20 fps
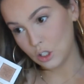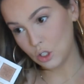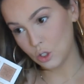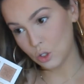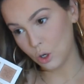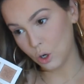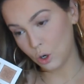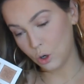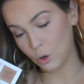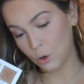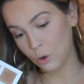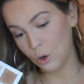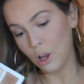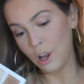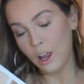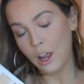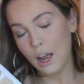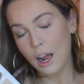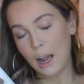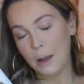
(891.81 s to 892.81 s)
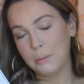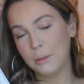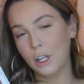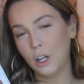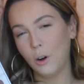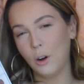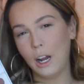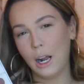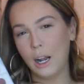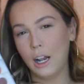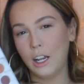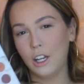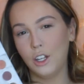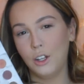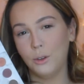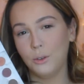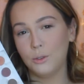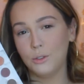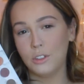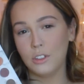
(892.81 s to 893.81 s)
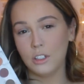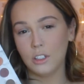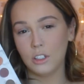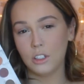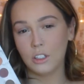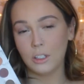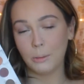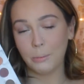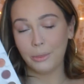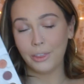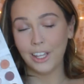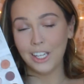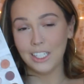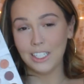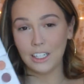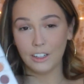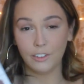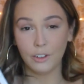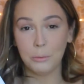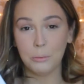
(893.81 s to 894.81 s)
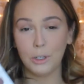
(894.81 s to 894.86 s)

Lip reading: So I'm going to go ahead and use something different.